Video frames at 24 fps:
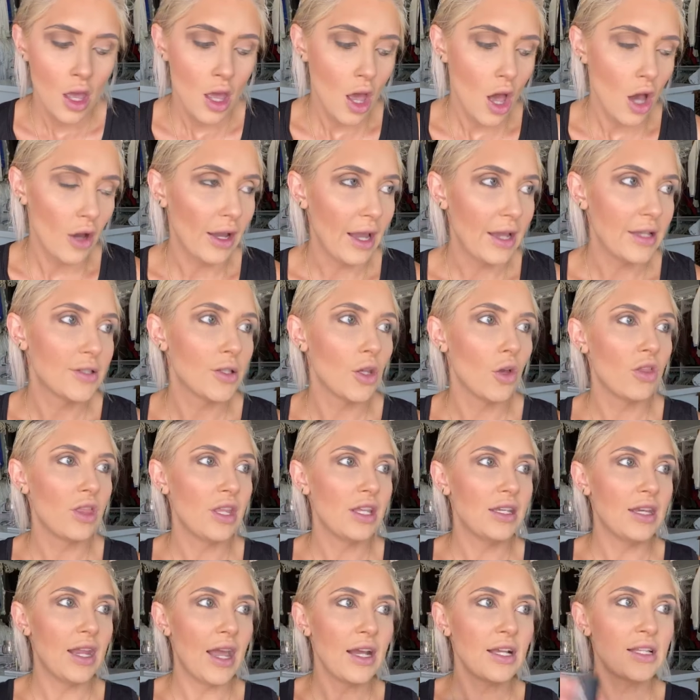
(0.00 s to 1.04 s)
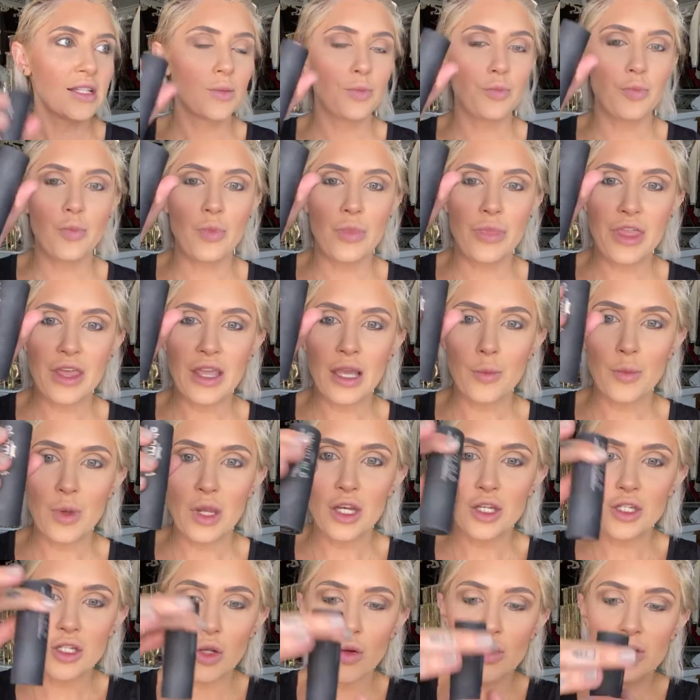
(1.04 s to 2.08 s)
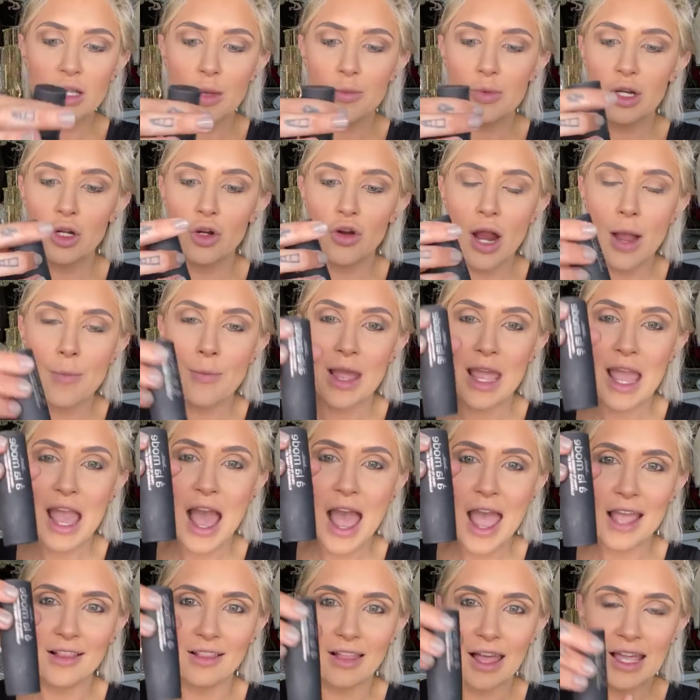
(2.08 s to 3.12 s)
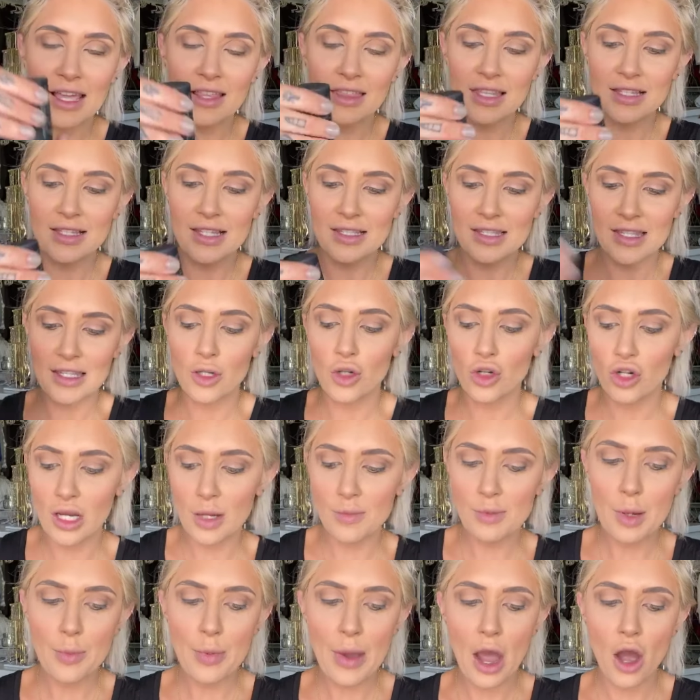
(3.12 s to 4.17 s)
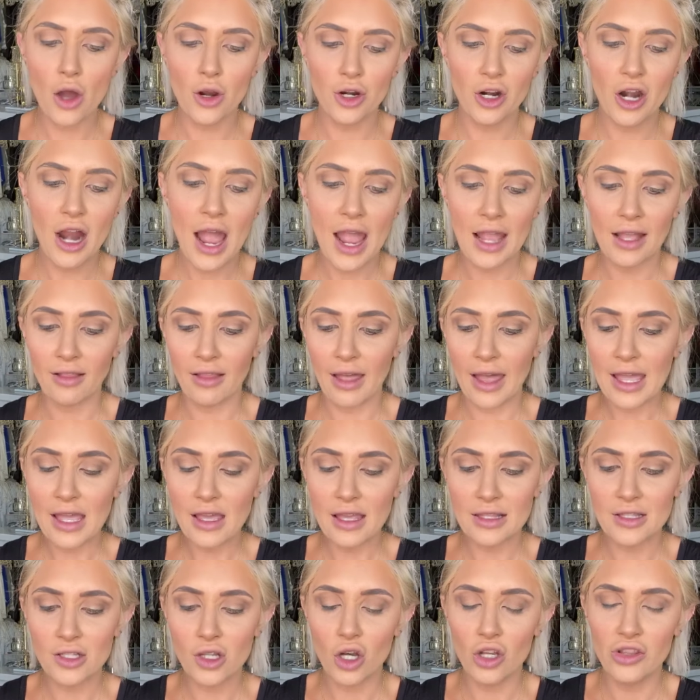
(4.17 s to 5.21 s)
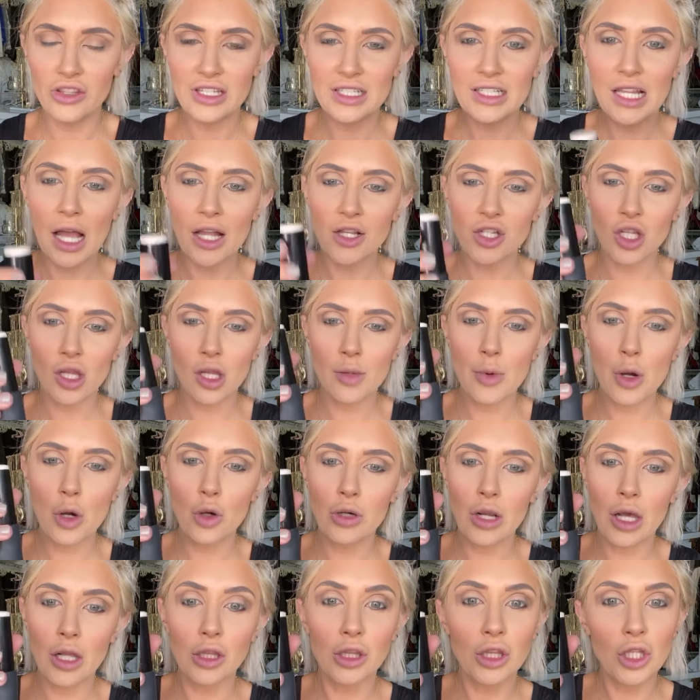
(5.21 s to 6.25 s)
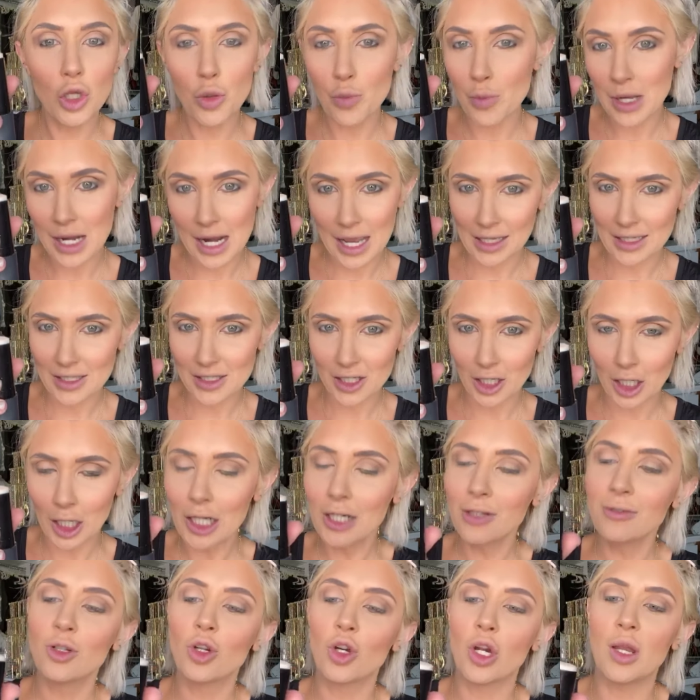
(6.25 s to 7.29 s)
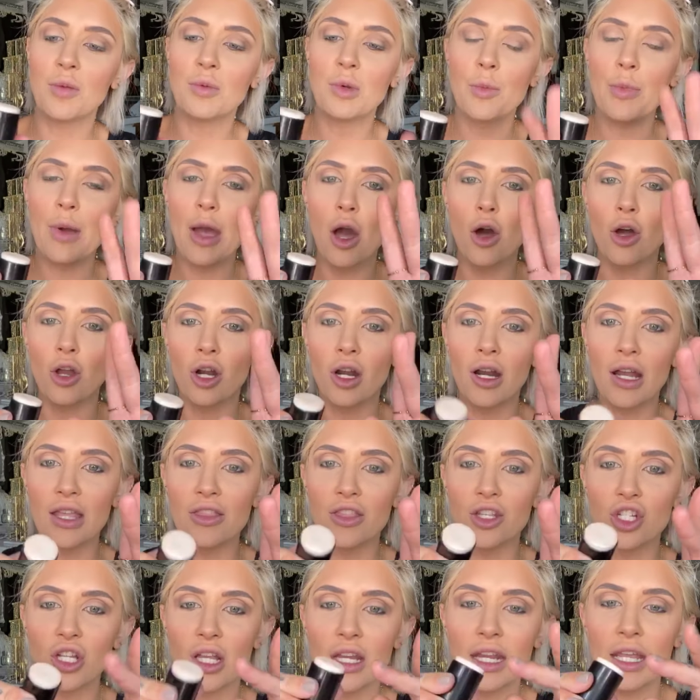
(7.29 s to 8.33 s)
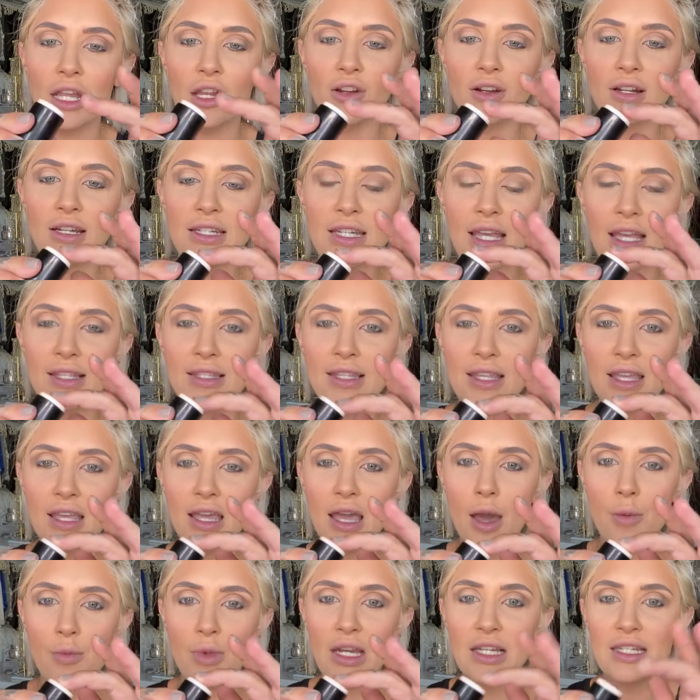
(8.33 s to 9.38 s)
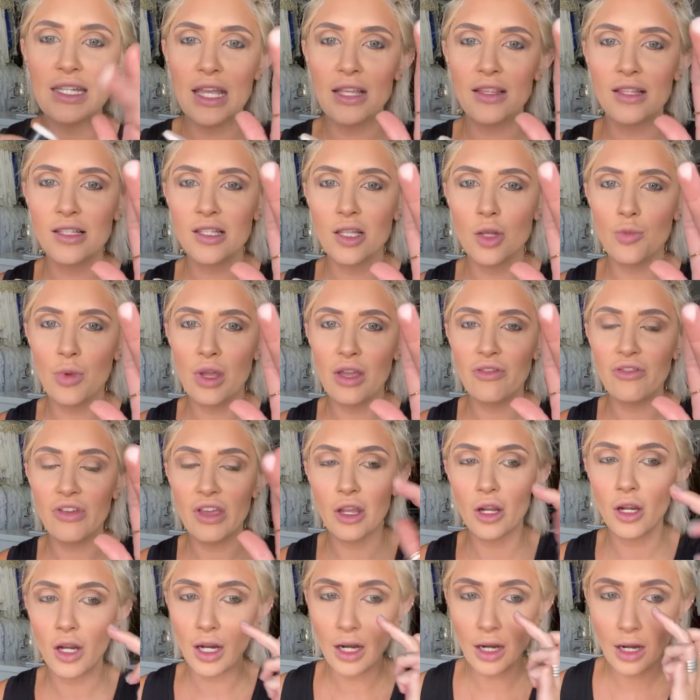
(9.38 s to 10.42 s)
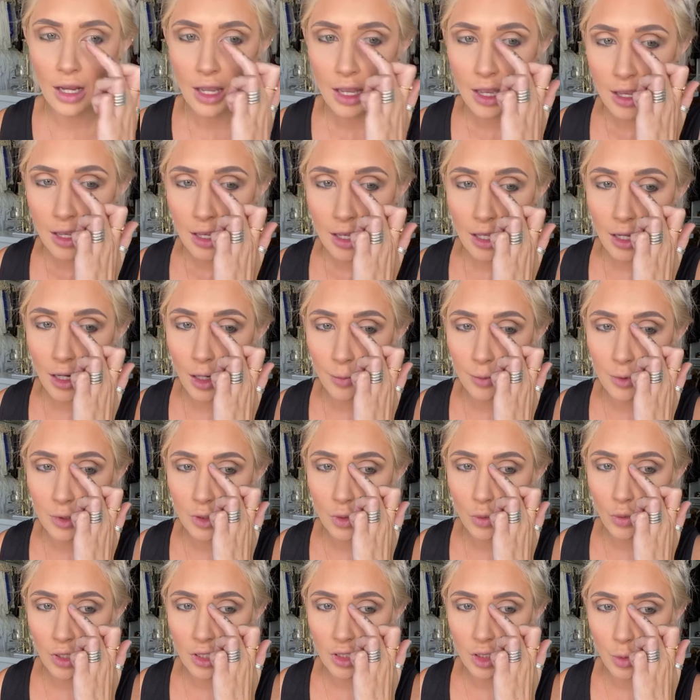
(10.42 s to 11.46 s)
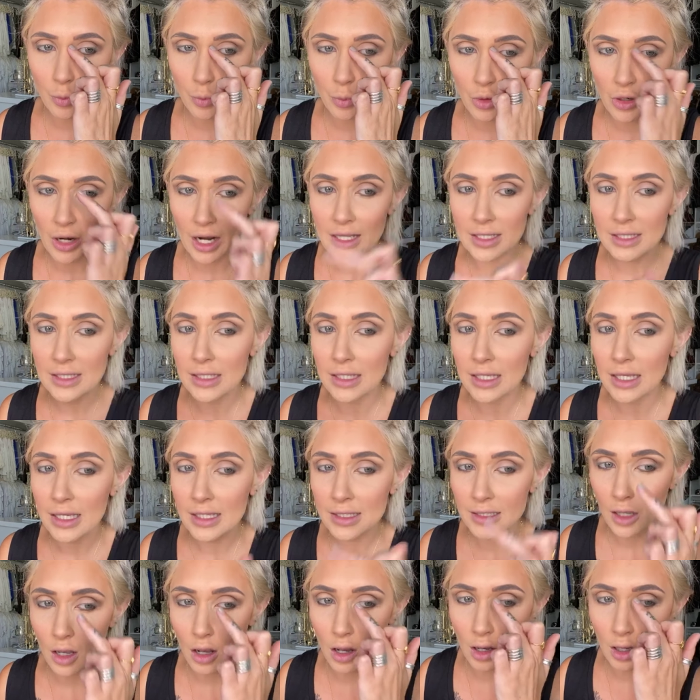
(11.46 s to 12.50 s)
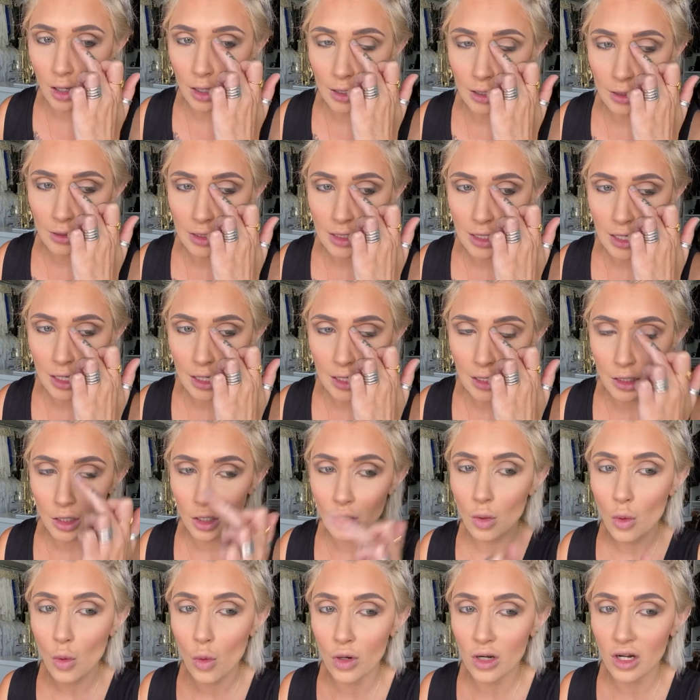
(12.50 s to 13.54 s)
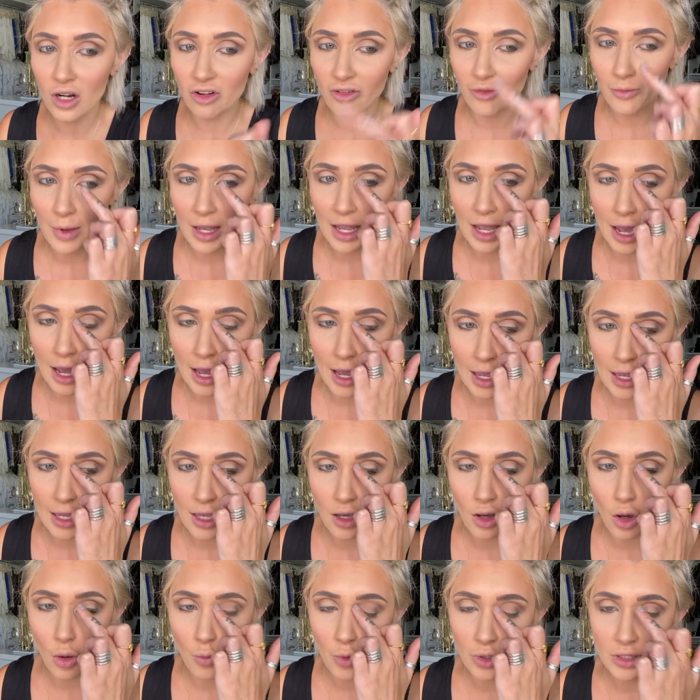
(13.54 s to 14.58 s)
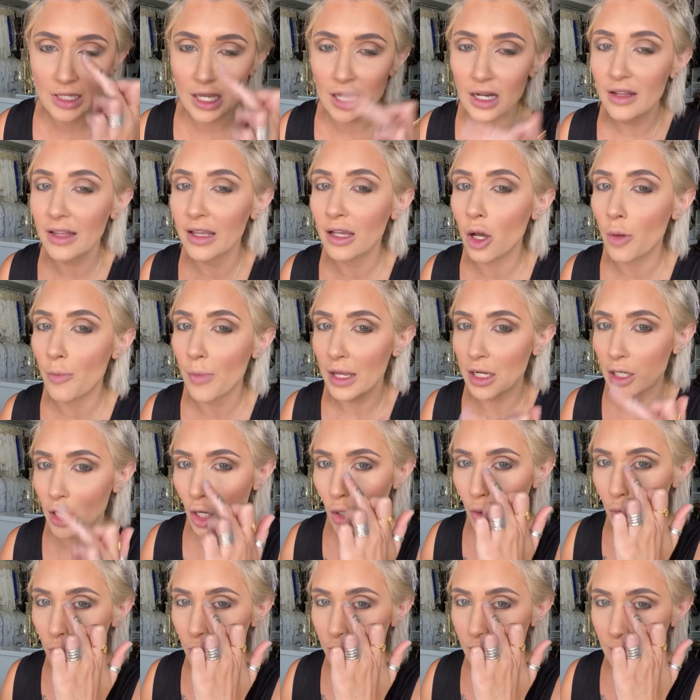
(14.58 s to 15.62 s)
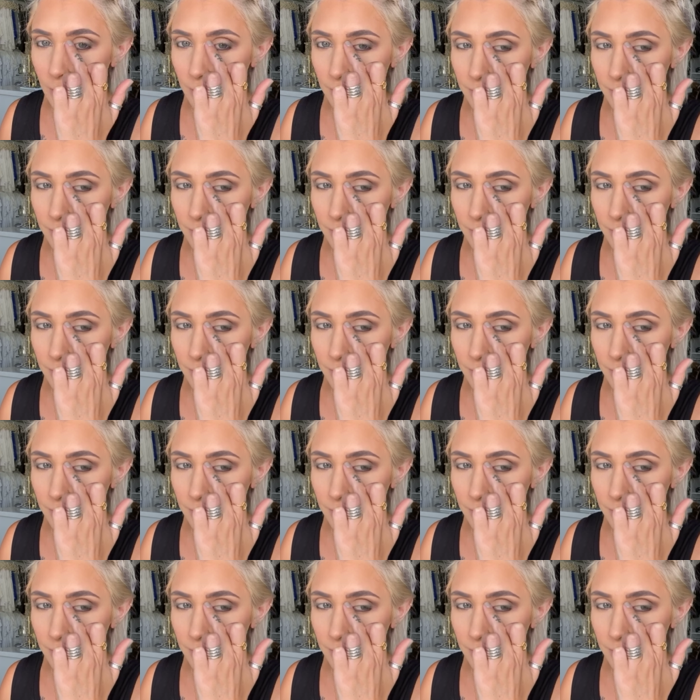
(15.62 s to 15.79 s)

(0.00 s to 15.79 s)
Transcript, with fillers: Okay, so the next thing I'm going to do is I'm going to grab my highlight. This is the cream to powder highlight. It's called the Touch of the Mode Luminizer Cream to Powder in the shade Iridescent. I'm going to take this on my finger and I'm just going to press this on the inner corner of my eye, almost kind of like on my nose,